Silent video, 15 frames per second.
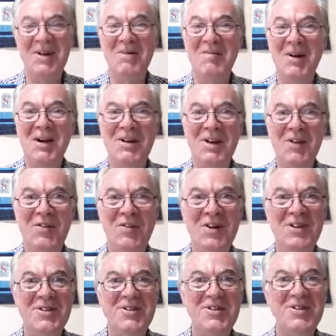My dear
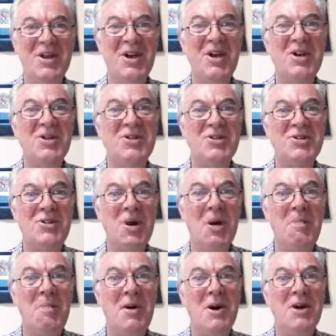friends,
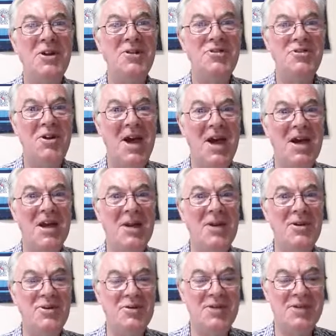stop dragging
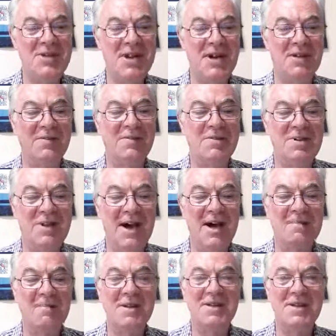yourselves
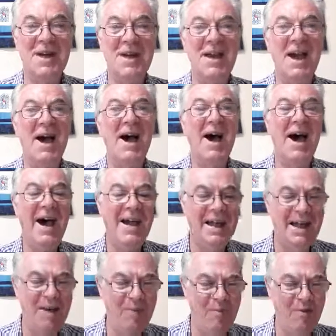down by saying, I
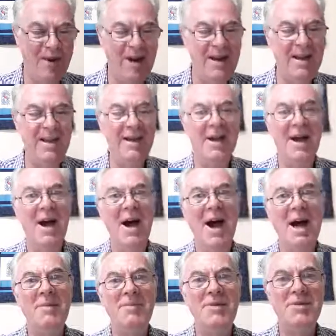keep failing,
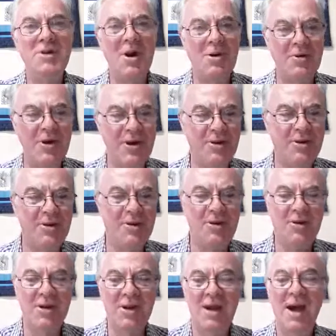I'm so no
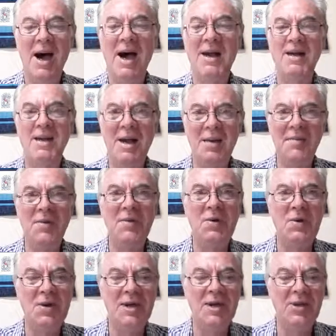good, I never do
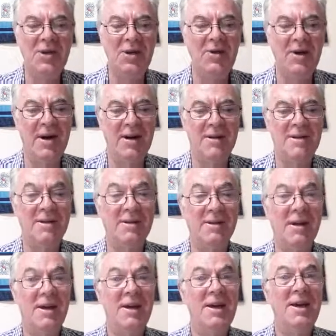anything right.
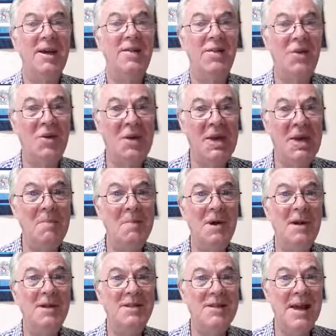If you
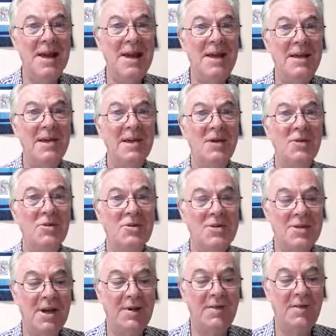keep telling
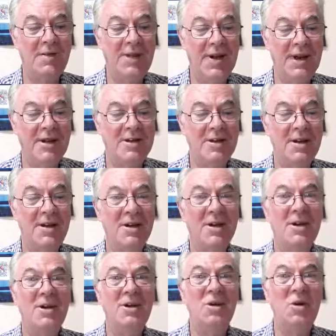yourself that,
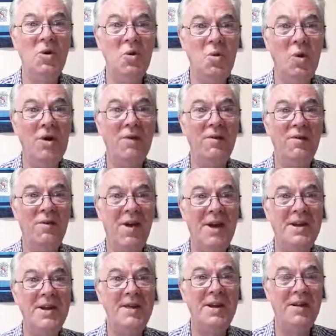you will
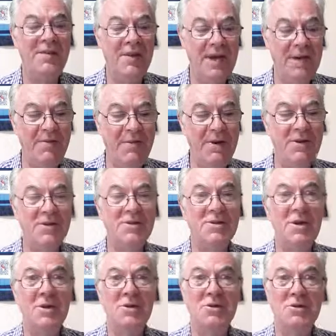find enough evidence
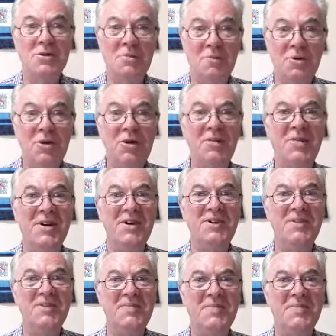to prove it.